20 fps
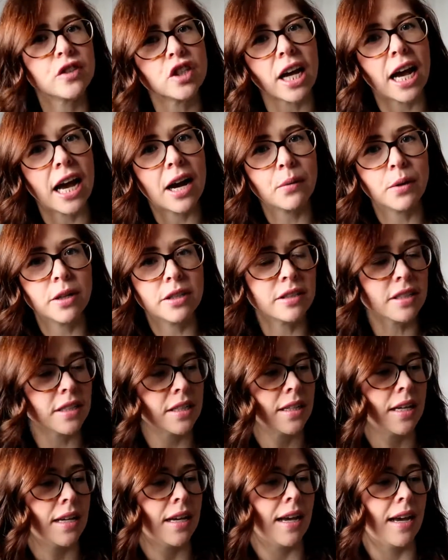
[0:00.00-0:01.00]
showered,
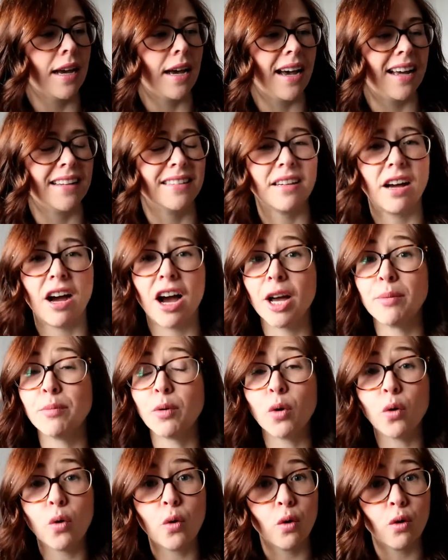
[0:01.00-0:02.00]
and
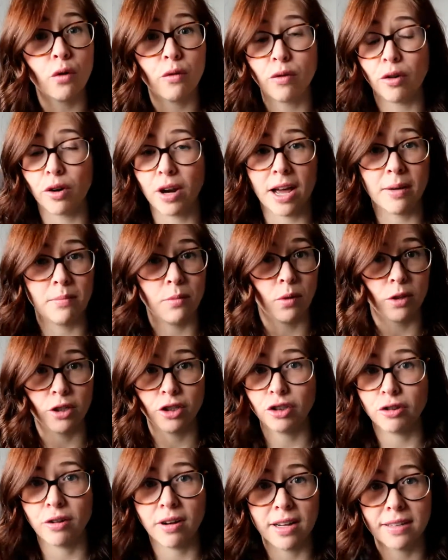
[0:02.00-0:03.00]
I'm awful at
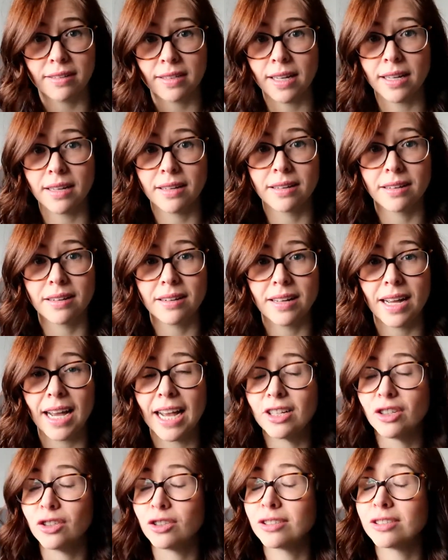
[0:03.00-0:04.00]
moisturising.
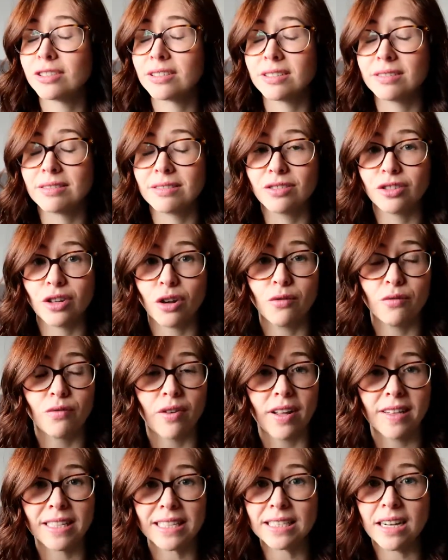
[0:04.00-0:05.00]
I just don't
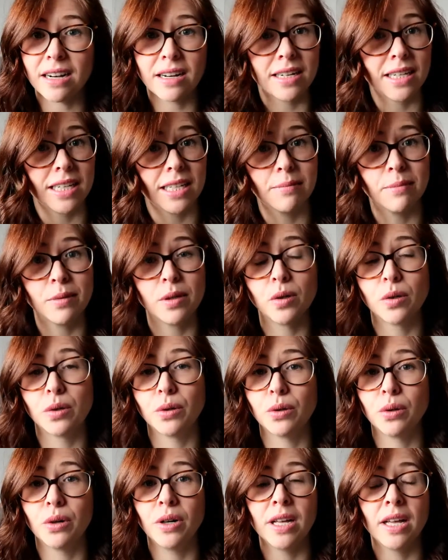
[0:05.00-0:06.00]
find the time,
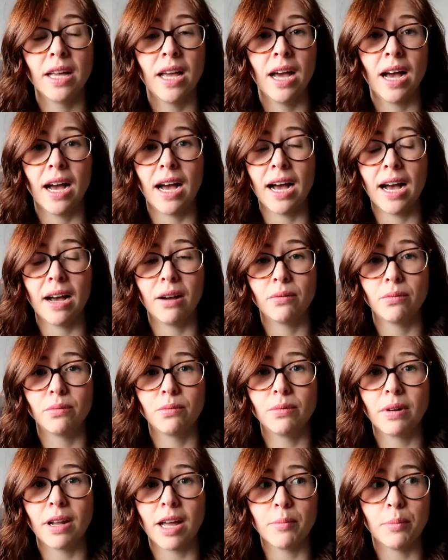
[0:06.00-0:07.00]
or I'll
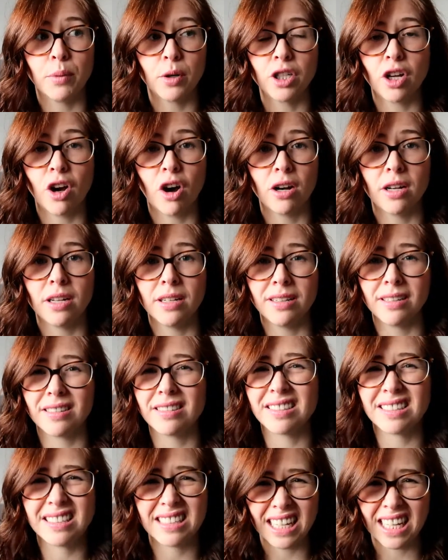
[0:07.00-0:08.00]
like put it on and it's
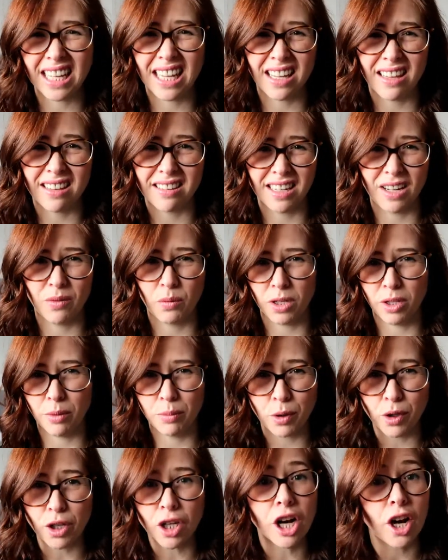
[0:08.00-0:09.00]
sticky, isn't it, when you
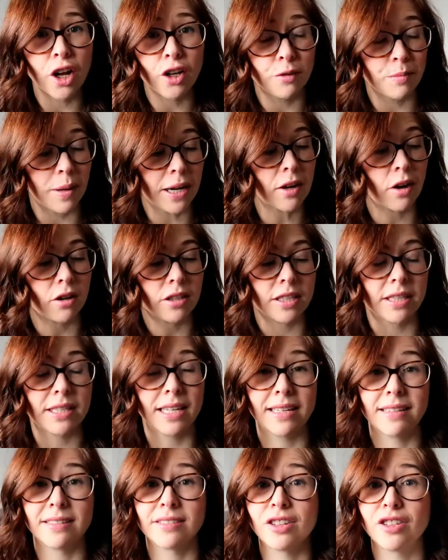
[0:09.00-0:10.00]
put your clothes back on and
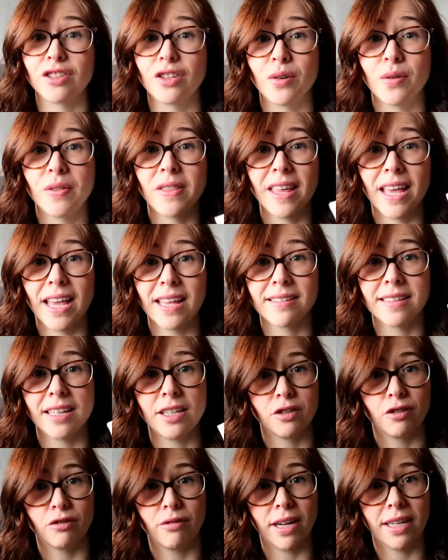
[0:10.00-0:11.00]
things. So this
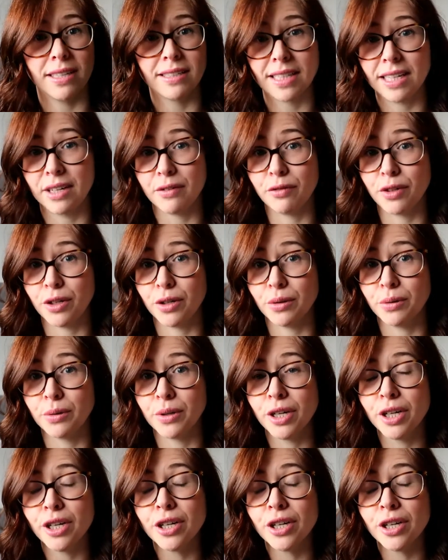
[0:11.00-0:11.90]
is great if you